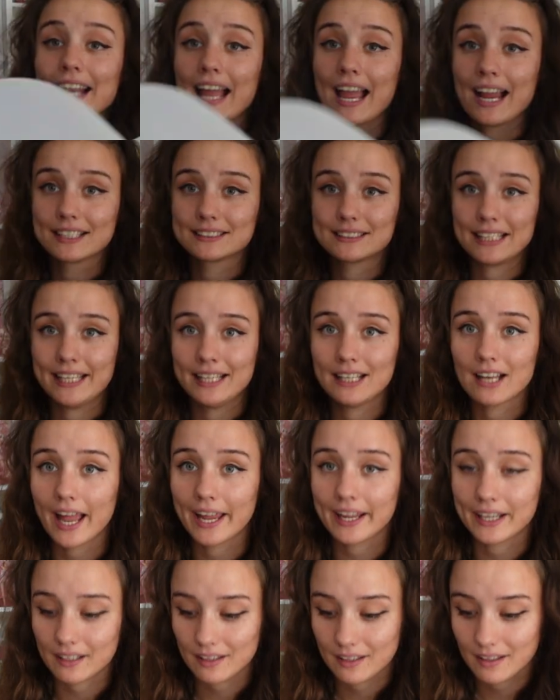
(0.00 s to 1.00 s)
actually
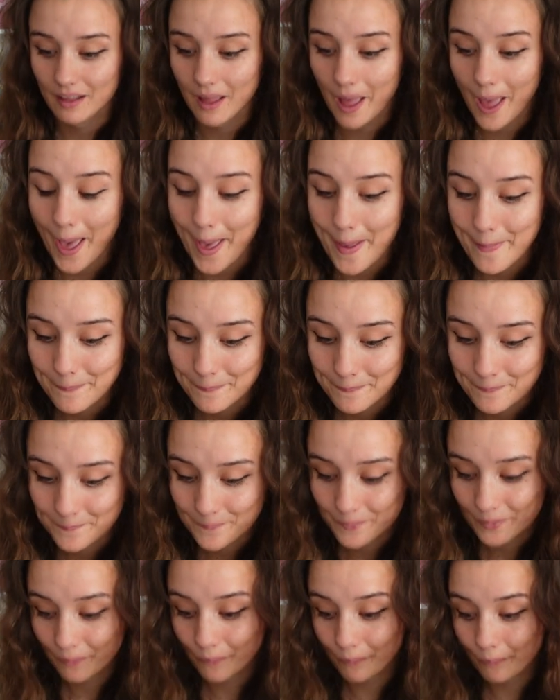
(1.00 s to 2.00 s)
like
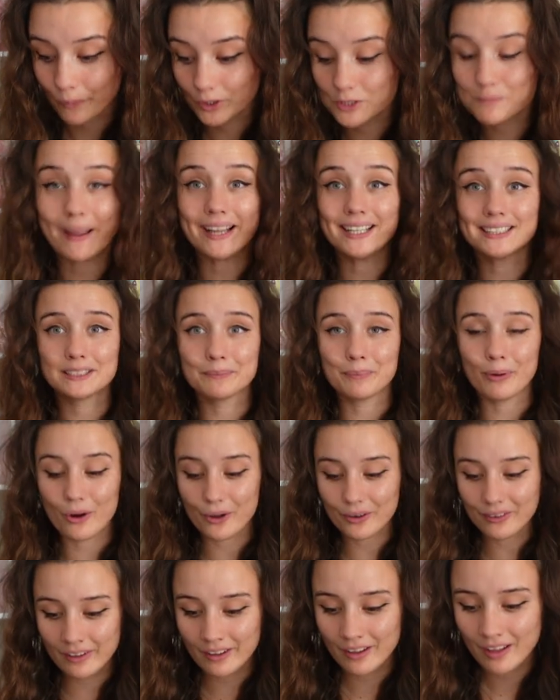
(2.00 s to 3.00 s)
was based
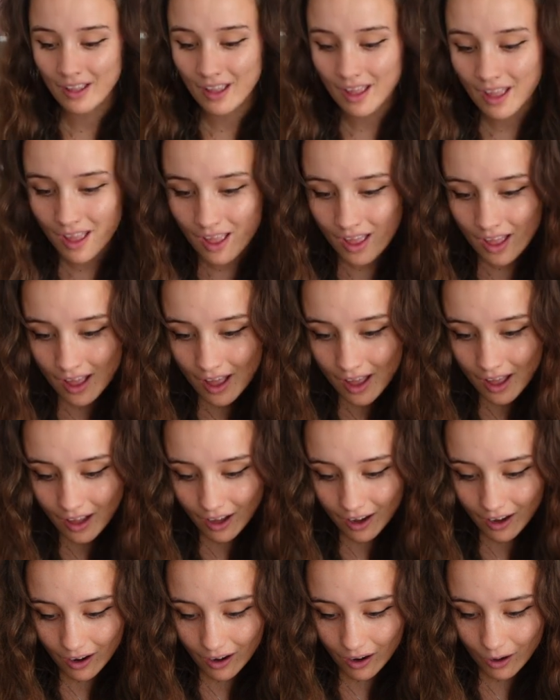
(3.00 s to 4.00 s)
upon.
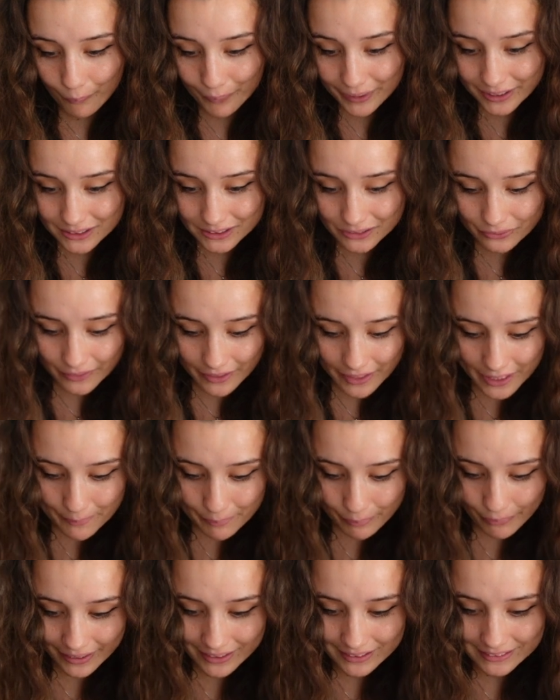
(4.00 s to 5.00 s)
Oh, it's really
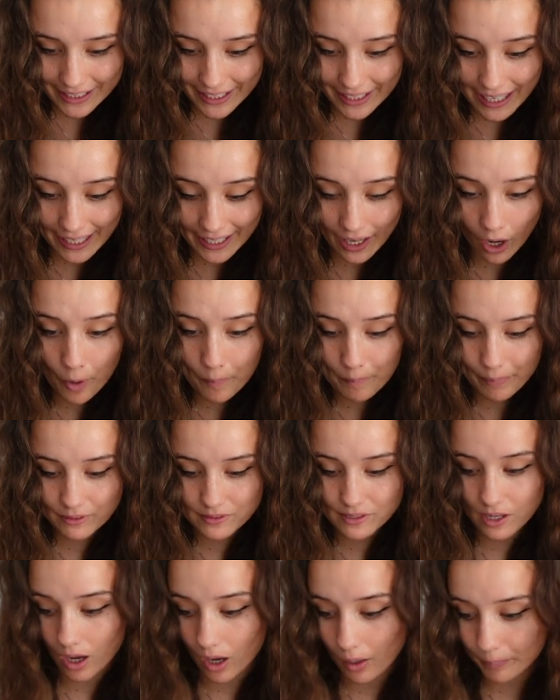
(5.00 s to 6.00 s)
pretty, and it
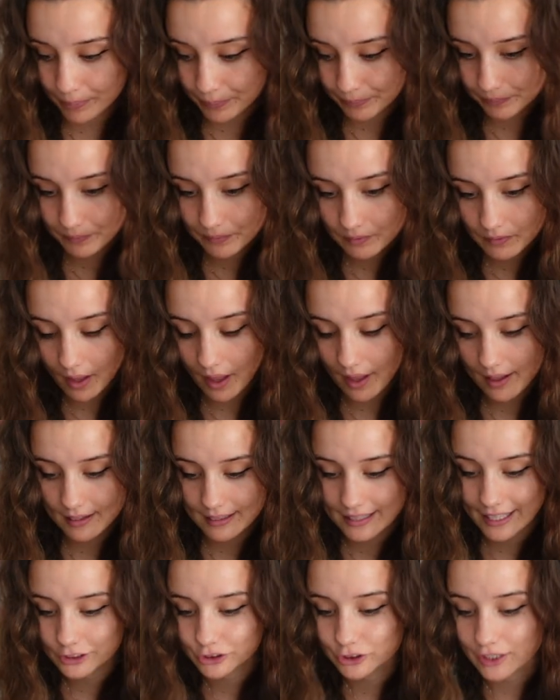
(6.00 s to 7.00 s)
opens up
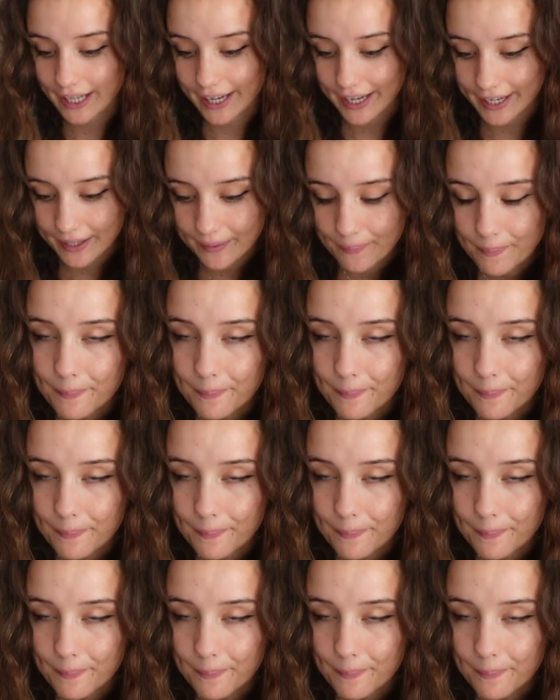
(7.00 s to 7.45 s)
literally